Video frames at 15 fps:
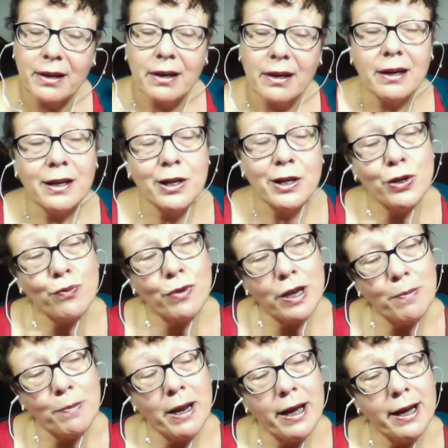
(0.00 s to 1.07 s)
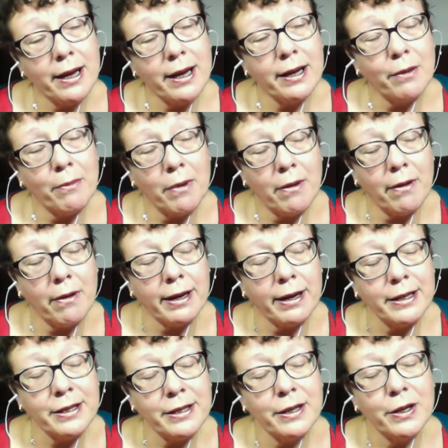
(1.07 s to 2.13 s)
And as you replay it in your
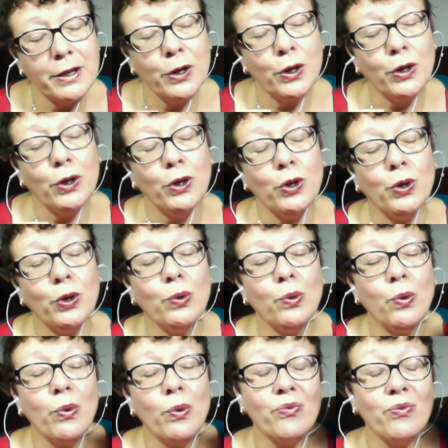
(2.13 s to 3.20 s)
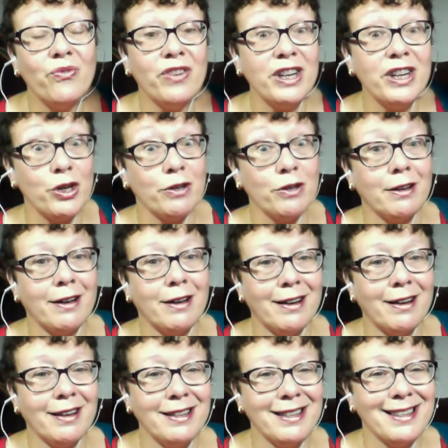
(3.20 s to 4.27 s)
mind, you
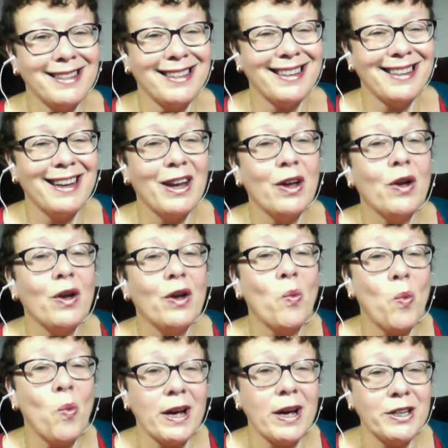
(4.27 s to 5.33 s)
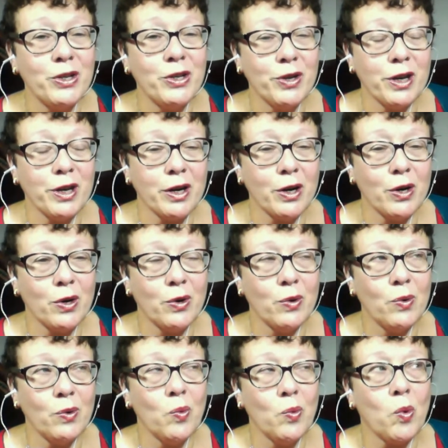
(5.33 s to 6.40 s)
visualize, where did you
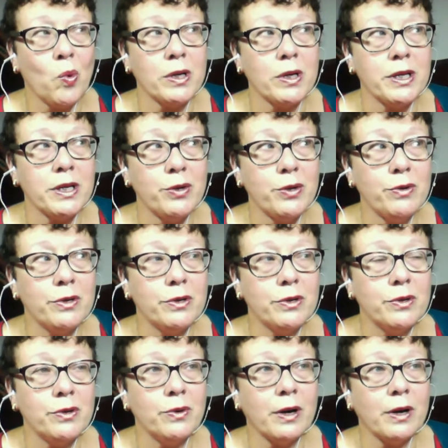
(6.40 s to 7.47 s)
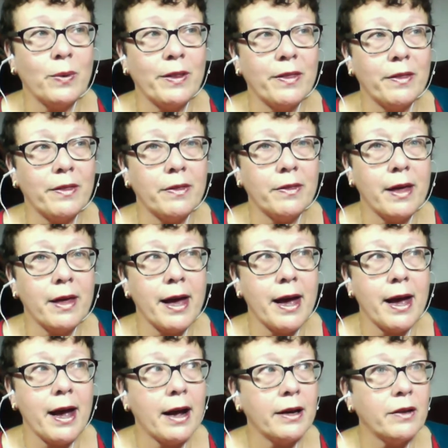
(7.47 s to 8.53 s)
go? What did you do? I went
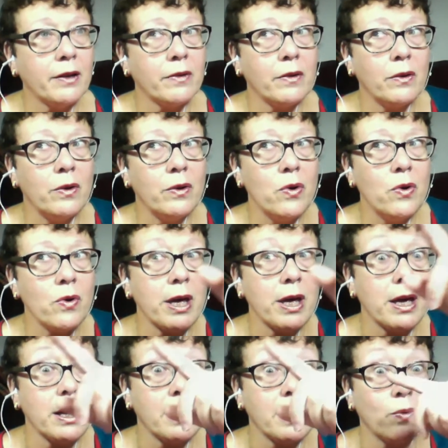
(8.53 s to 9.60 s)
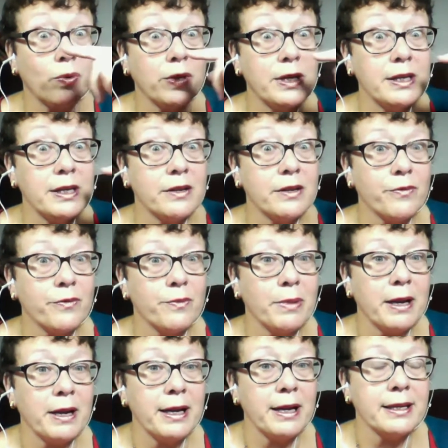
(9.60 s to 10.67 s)
there, and you're looking in all these different
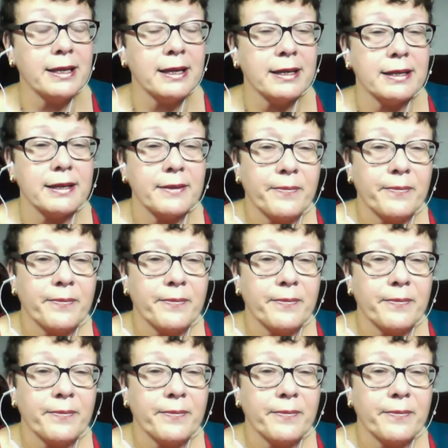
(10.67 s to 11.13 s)
places.